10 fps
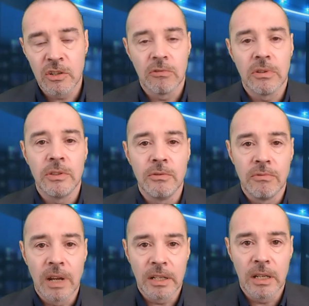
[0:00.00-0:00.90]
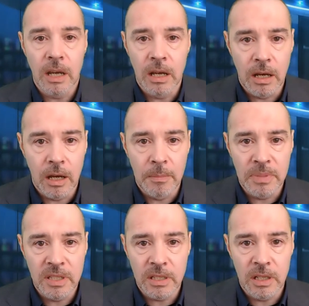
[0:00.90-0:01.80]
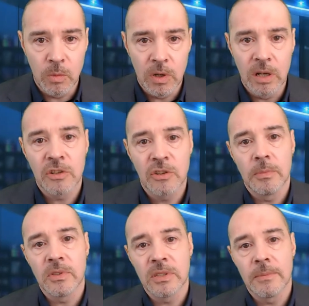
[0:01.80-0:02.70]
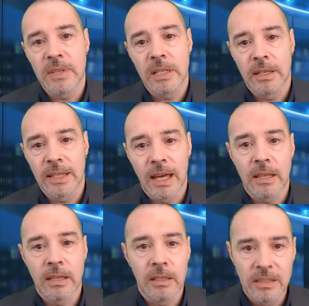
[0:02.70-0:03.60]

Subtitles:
or you're running a particular workshop or something like that that